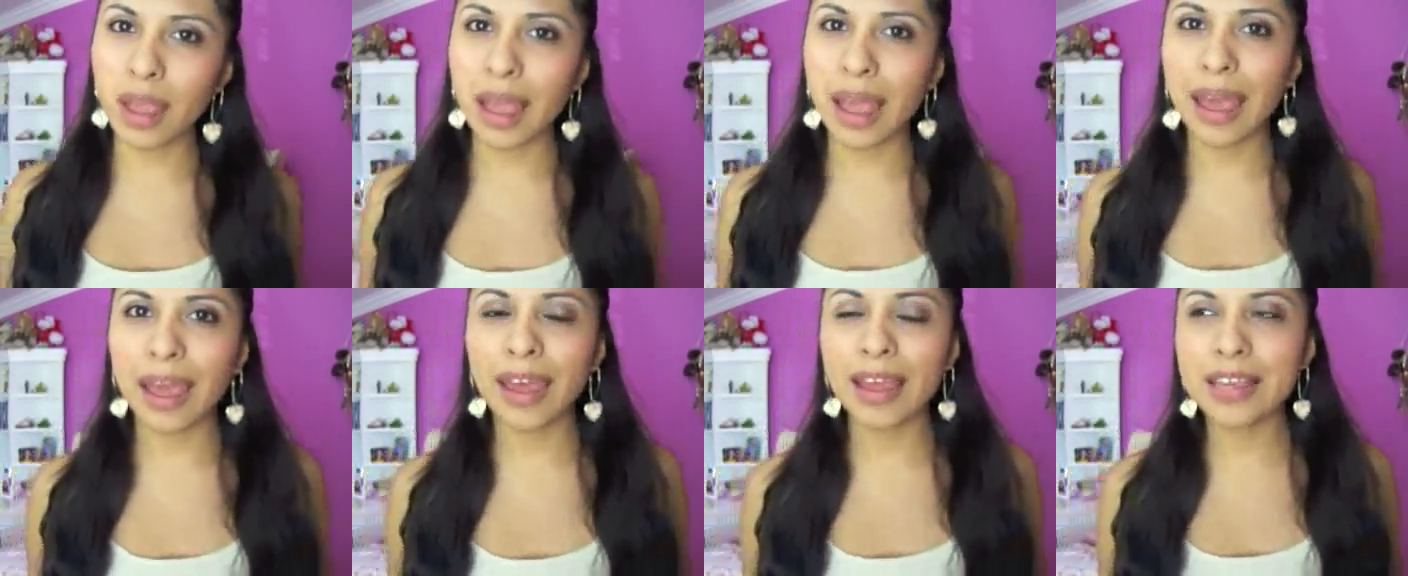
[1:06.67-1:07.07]

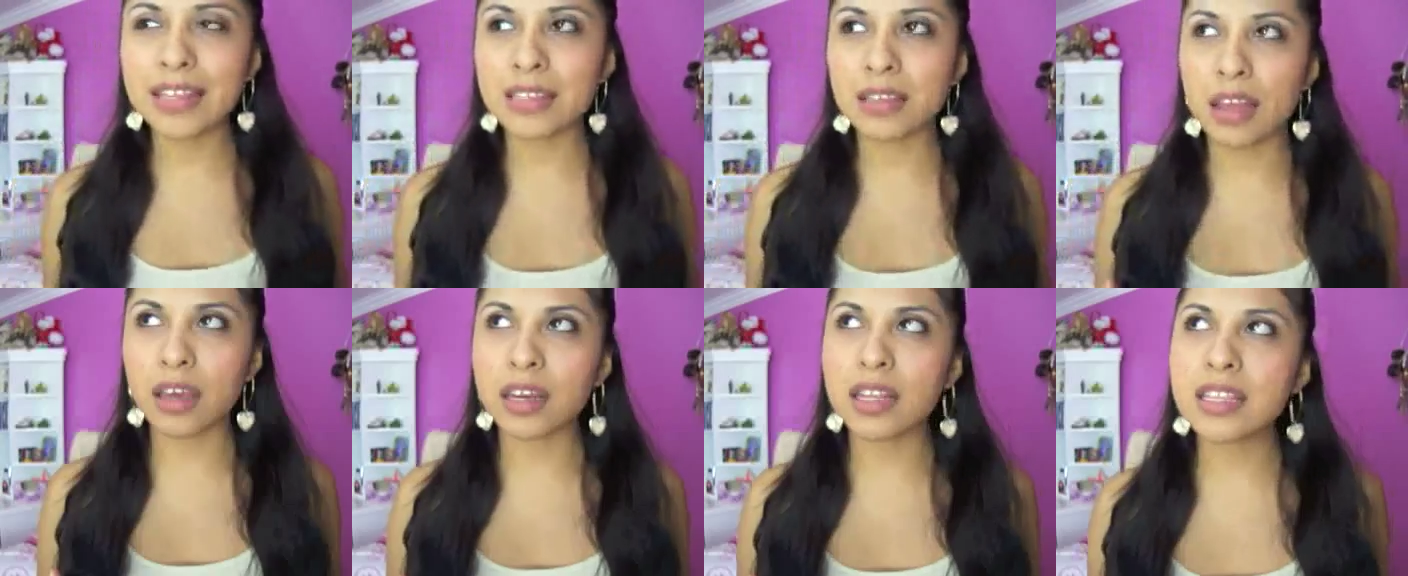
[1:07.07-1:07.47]
I
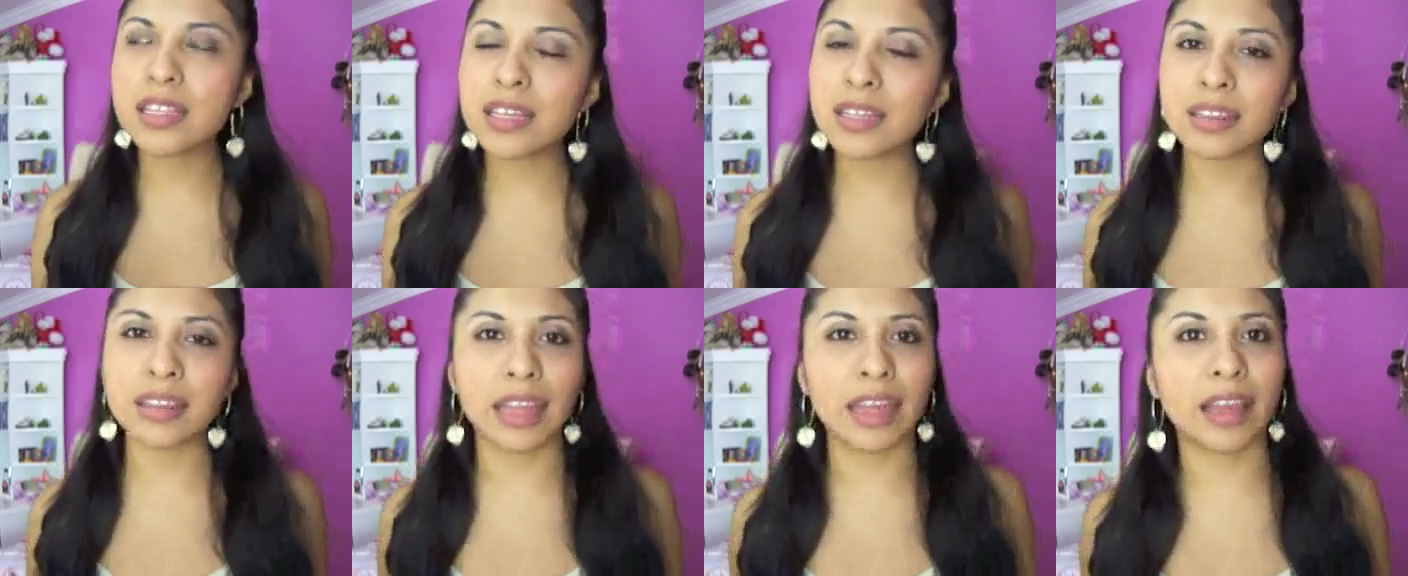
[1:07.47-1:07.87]
started
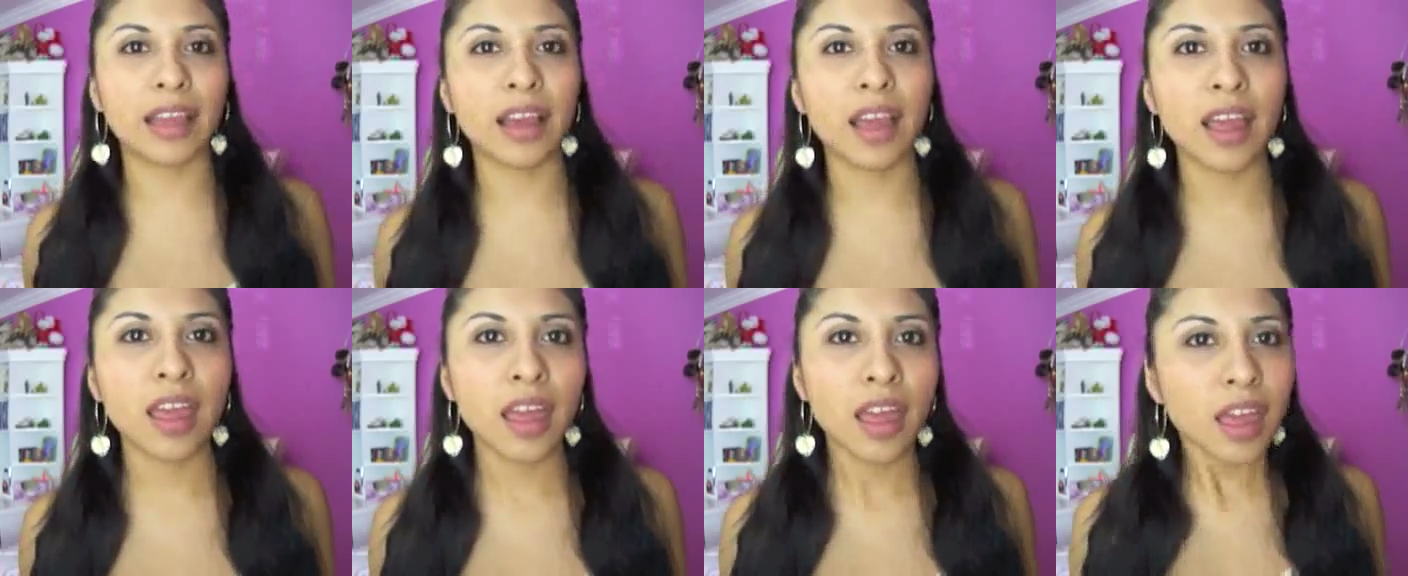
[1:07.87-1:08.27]
to
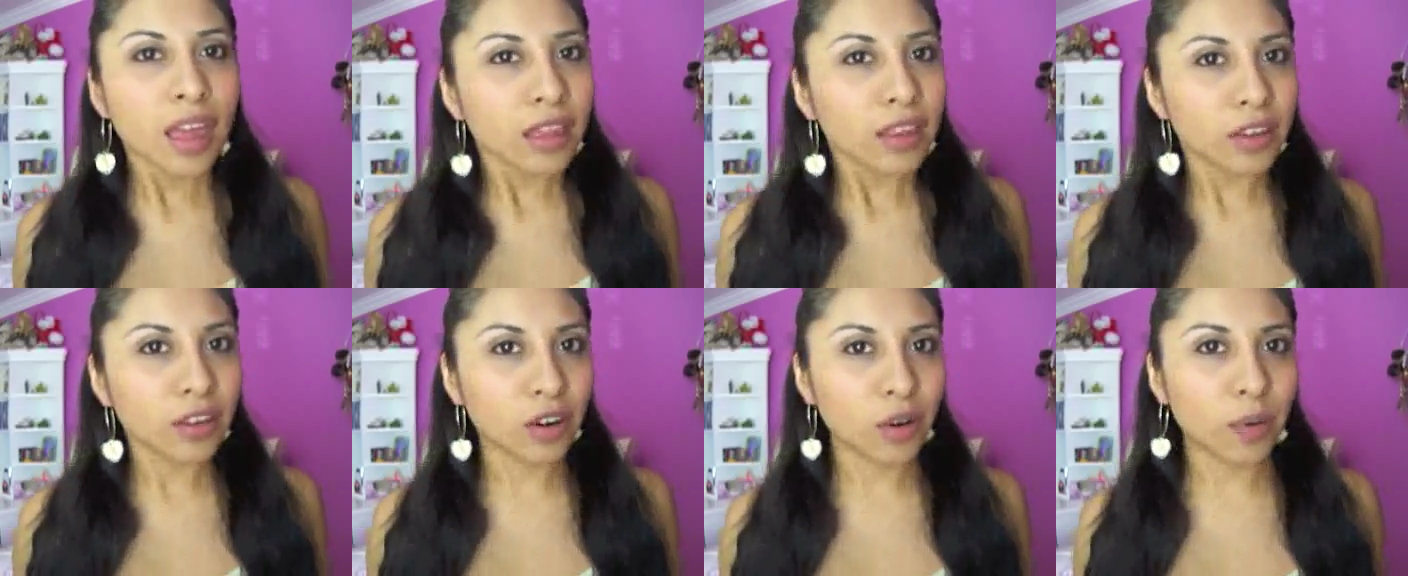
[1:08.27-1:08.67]
think,
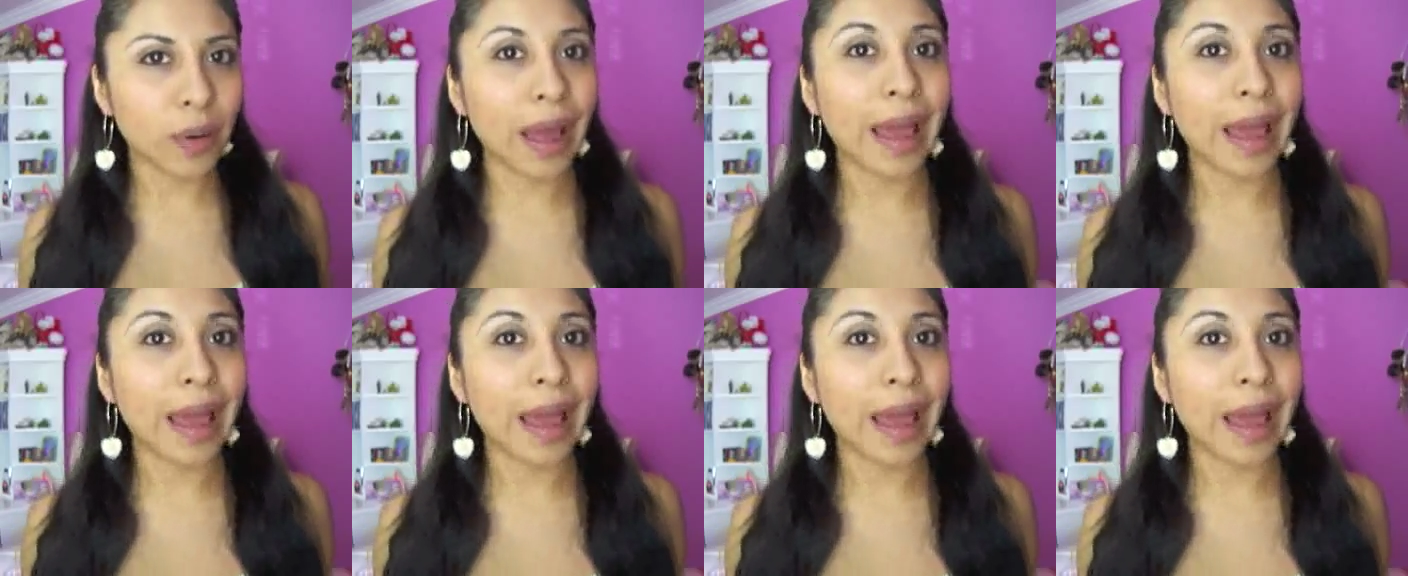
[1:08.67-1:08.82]
you know,